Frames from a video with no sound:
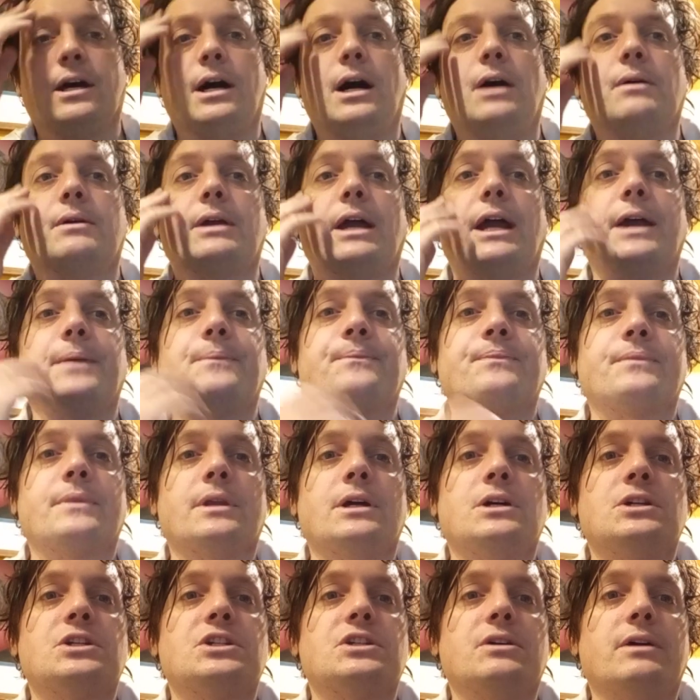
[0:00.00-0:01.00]
Okay,
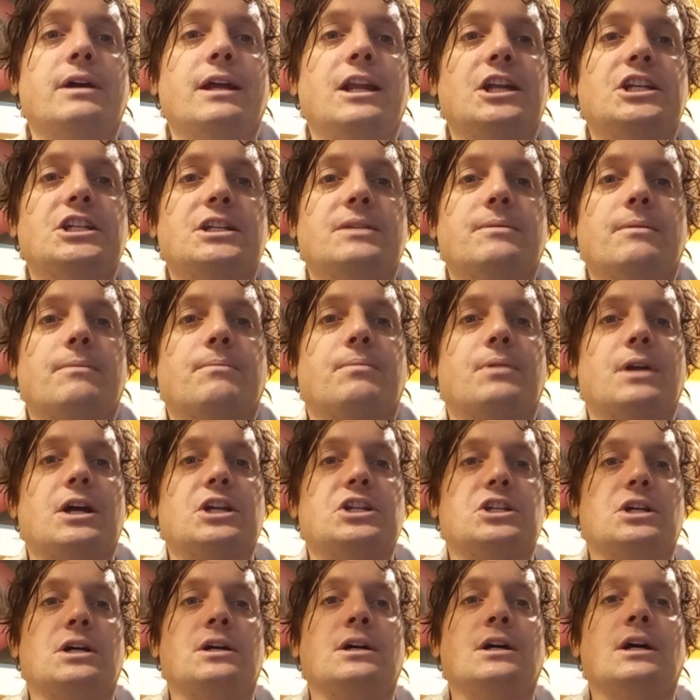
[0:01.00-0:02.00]
so illegitimate
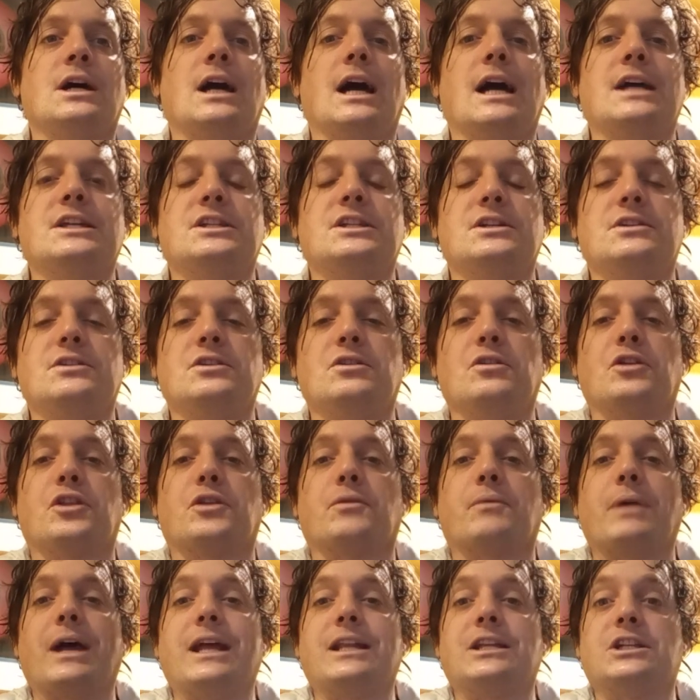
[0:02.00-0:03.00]
pressure, as you
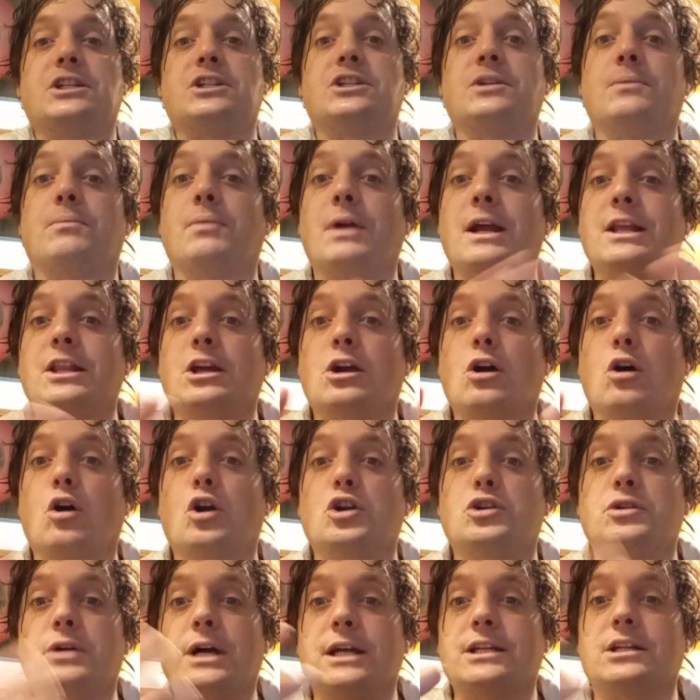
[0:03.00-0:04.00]
threatened to break the
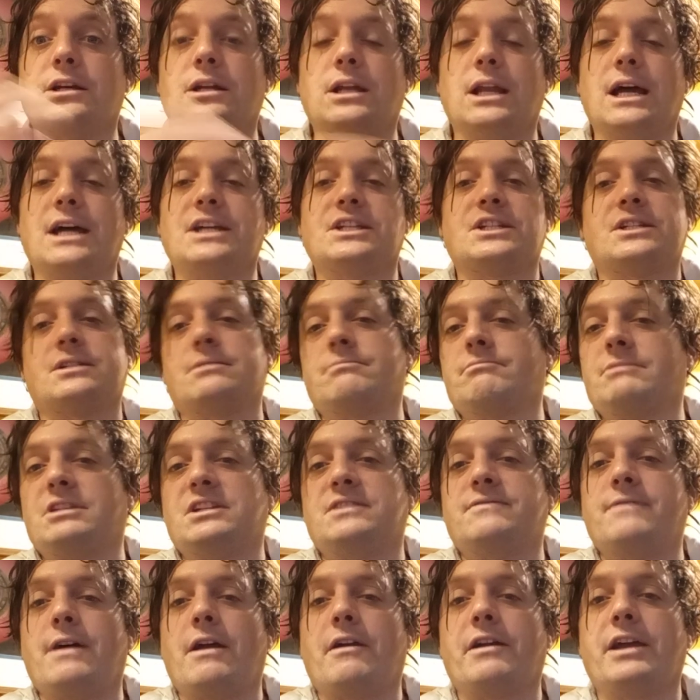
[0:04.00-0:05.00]
contract unless
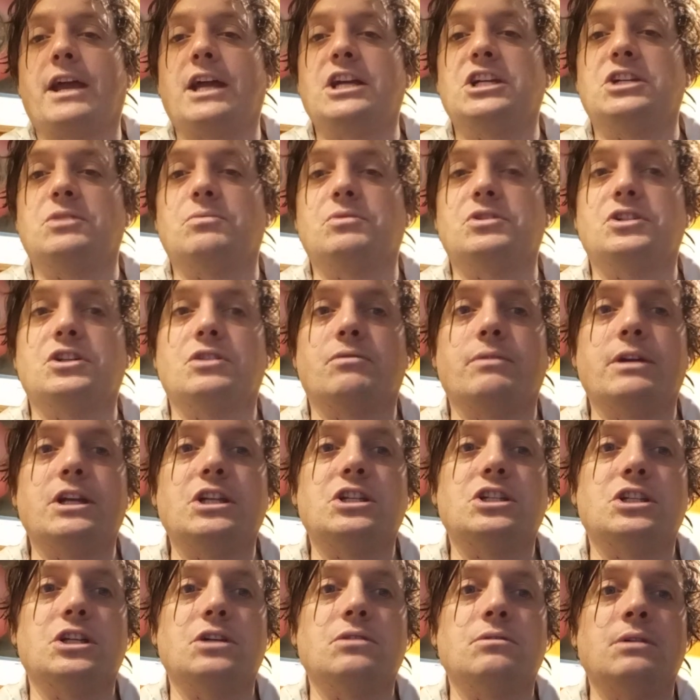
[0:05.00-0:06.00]
this variation was
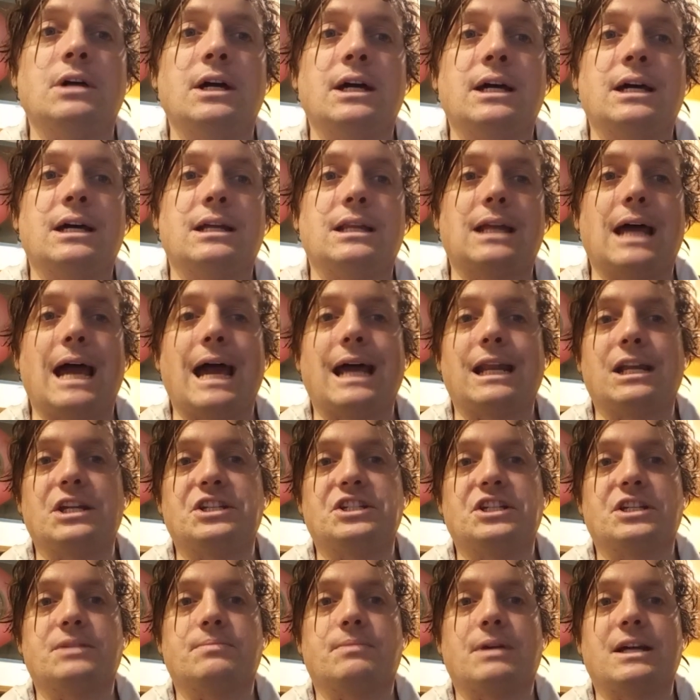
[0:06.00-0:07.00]
agreed to.
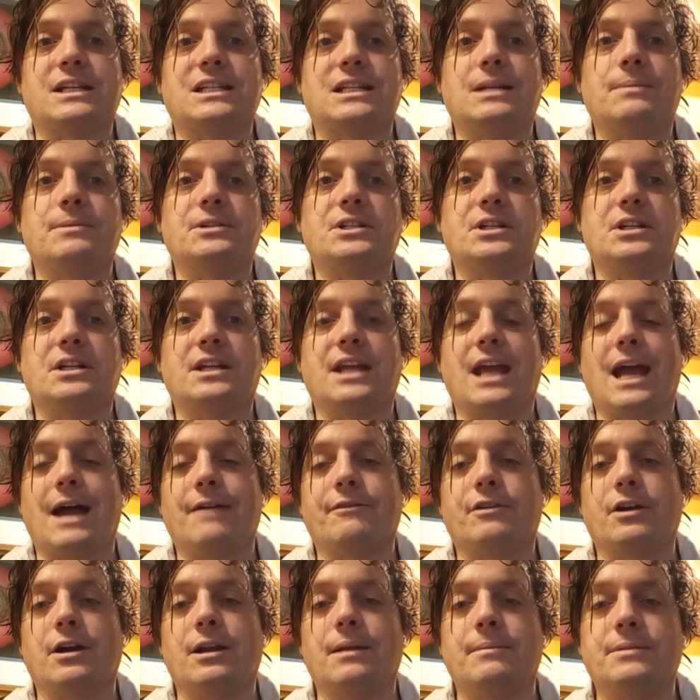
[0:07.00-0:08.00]
Atlas Express Limited and
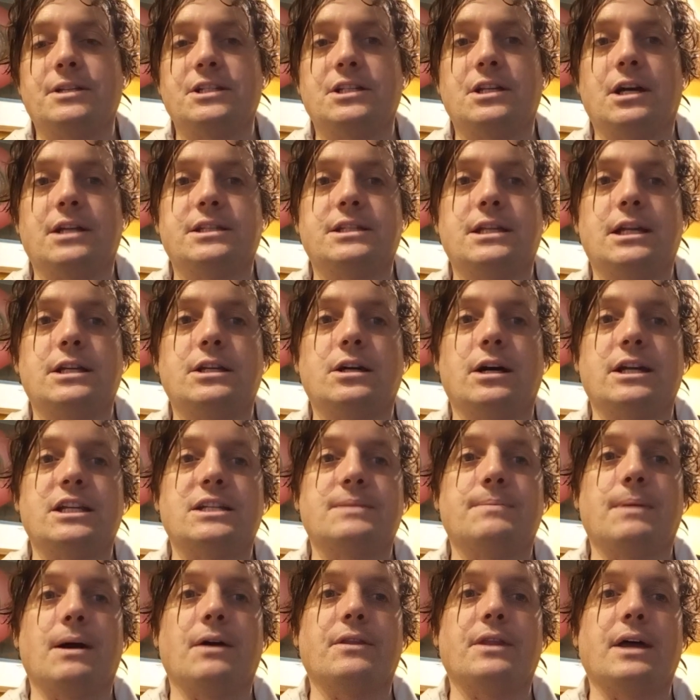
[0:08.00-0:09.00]
Kafka Limited 1989 is
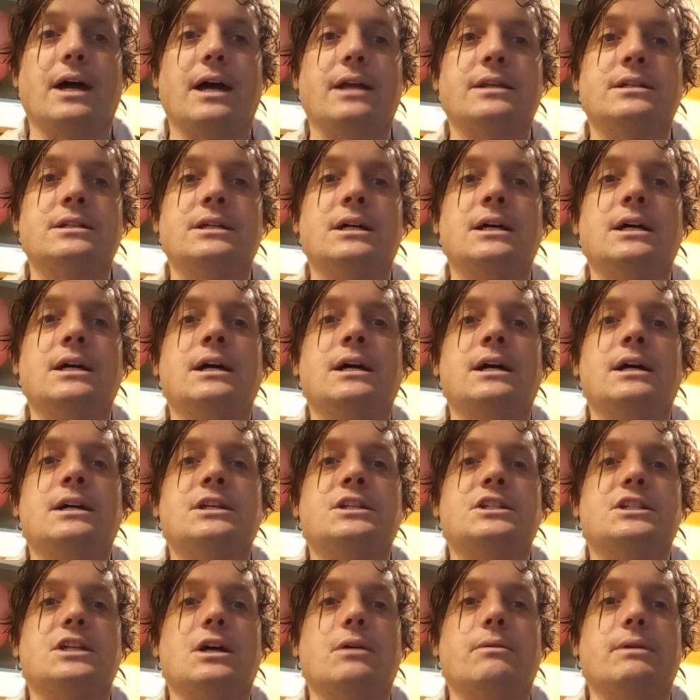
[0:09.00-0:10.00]
about that.
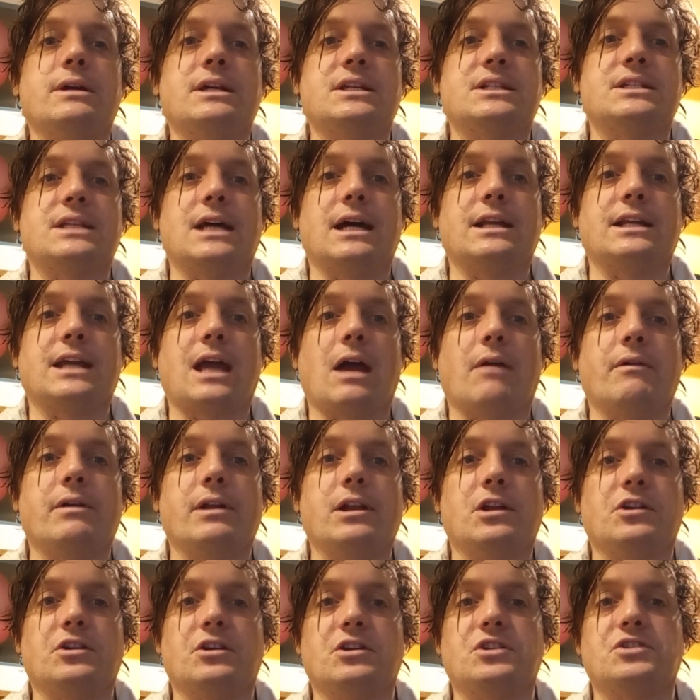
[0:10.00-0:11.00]
So is that
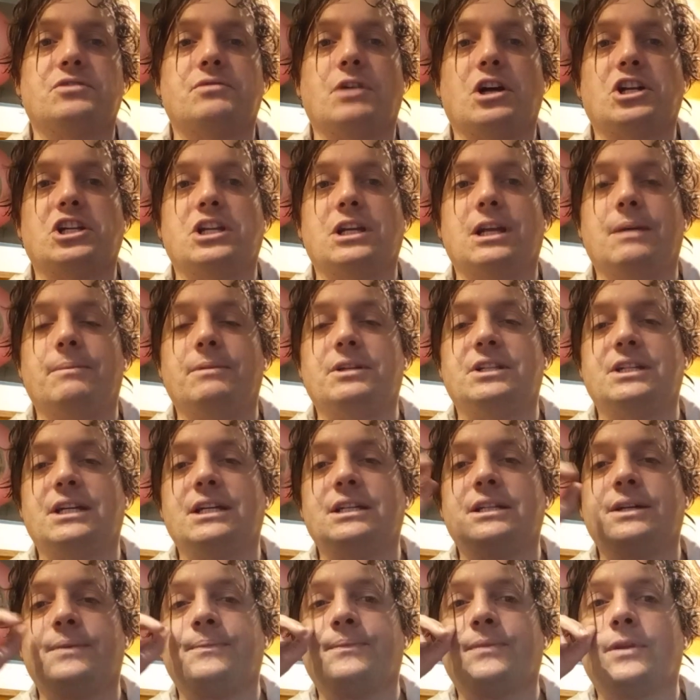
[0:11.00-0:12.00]
Carry-On Construction
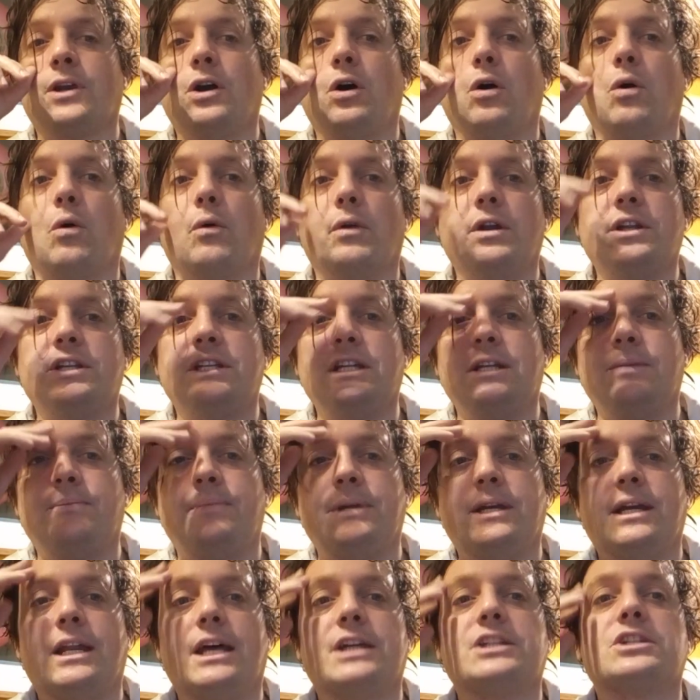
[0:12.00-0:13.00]
Limited, or indeed
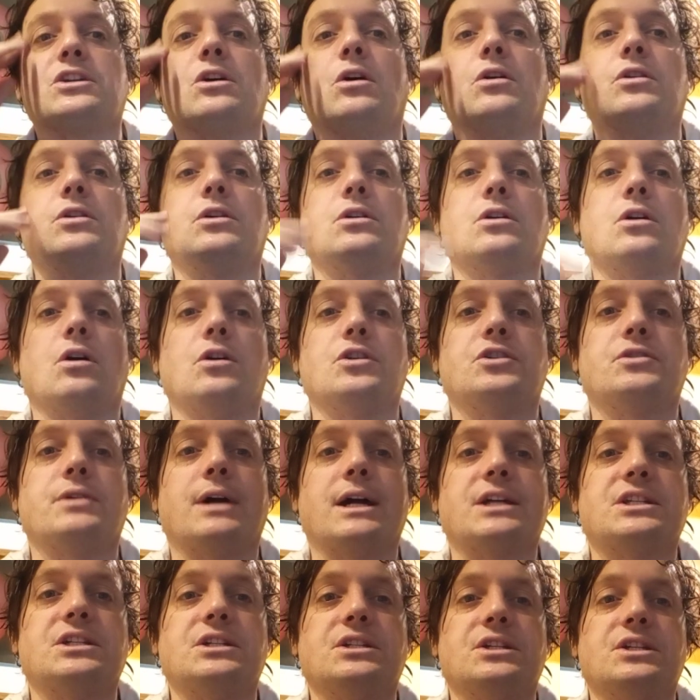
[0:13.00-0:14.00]
B&S
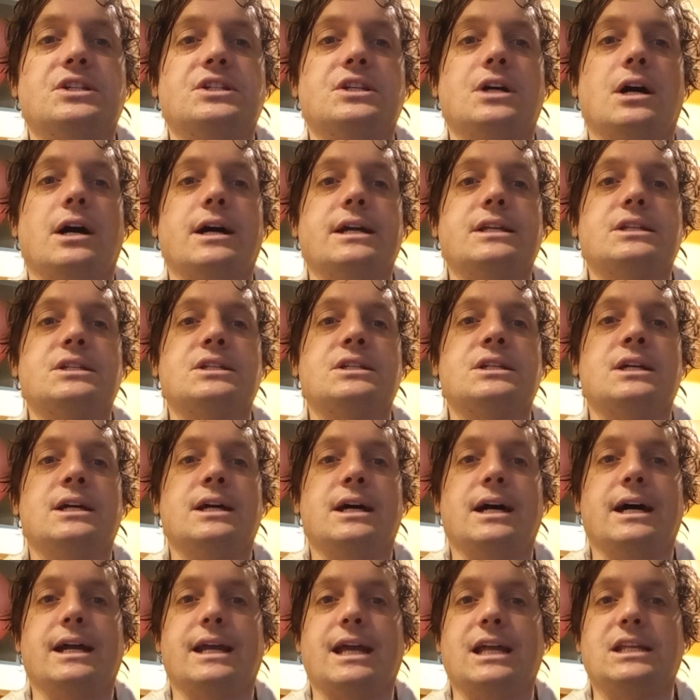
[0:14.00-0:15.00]
Contracts and Designs
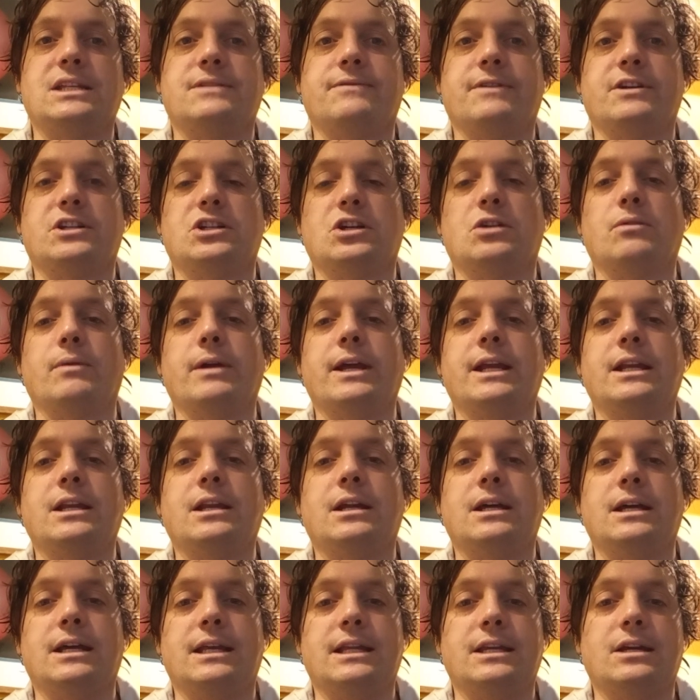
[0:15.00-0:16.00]
against Victor Green
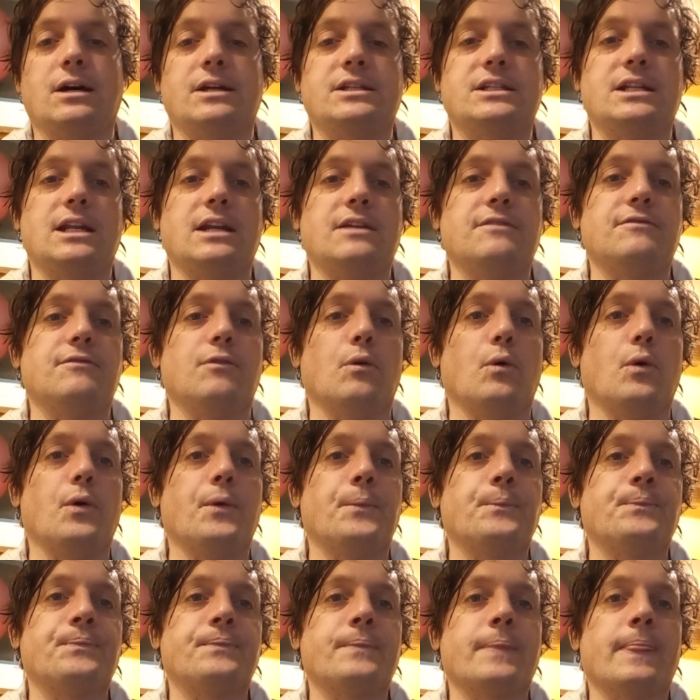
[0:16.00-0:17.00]
in
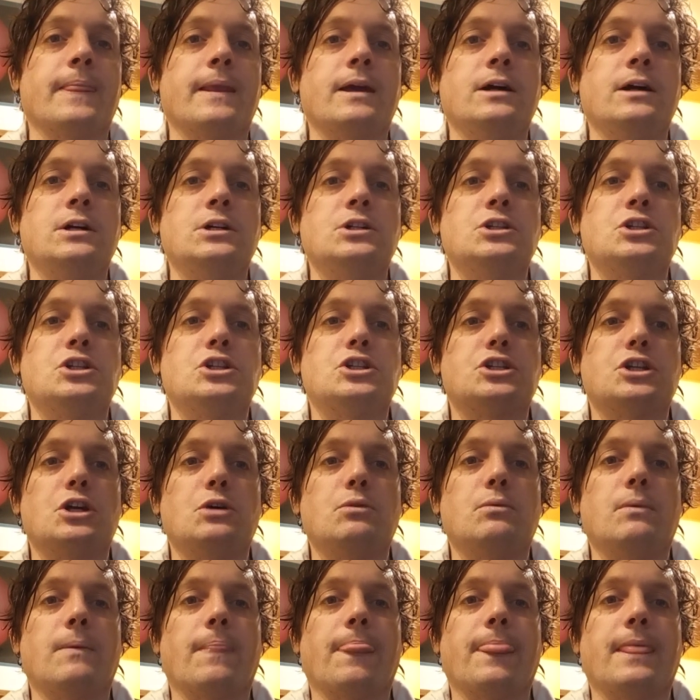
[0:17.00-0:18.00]
1984.
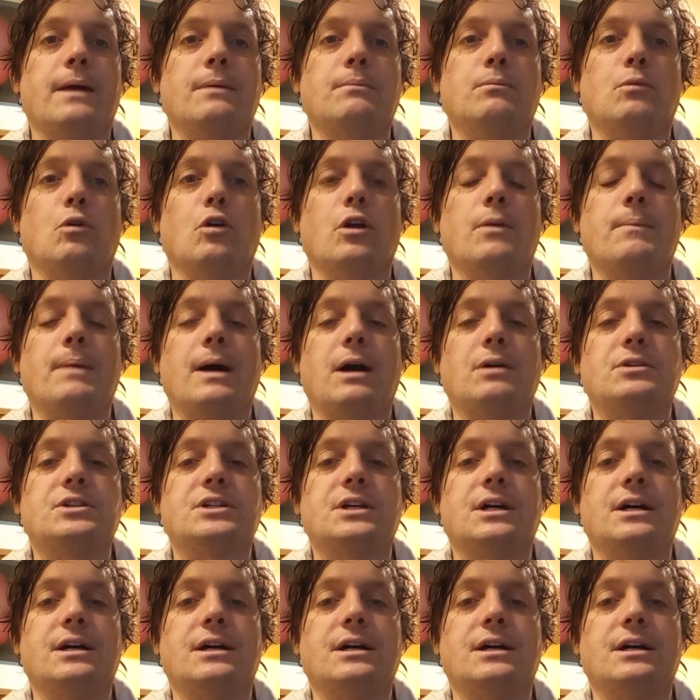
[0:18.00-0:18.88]
So more about